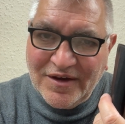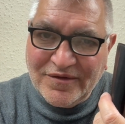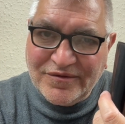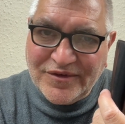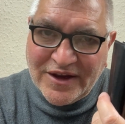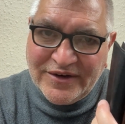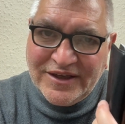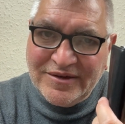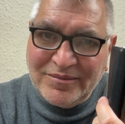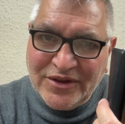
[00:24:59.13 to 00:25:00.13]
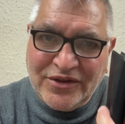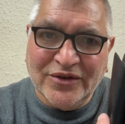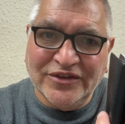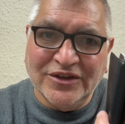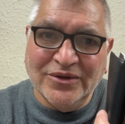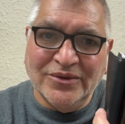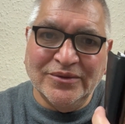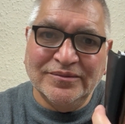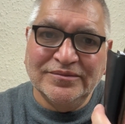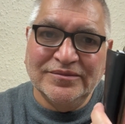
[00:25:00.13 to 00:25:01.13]
very methodical,
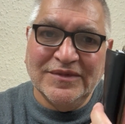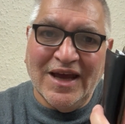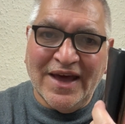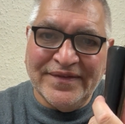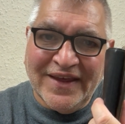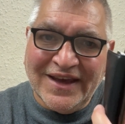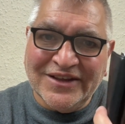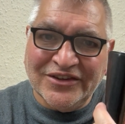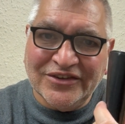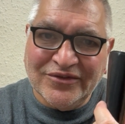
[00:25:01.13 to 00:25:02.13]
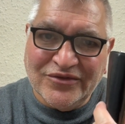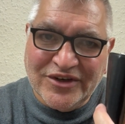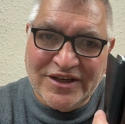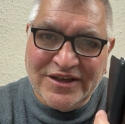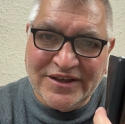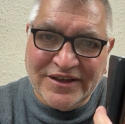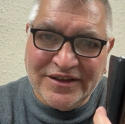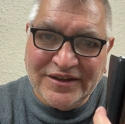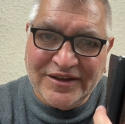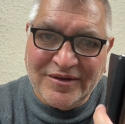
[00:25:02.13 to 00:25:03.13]
and that is
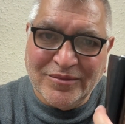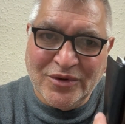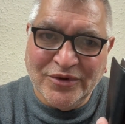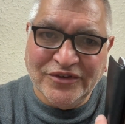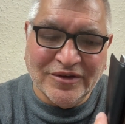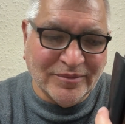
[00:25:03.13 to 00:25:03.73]
really important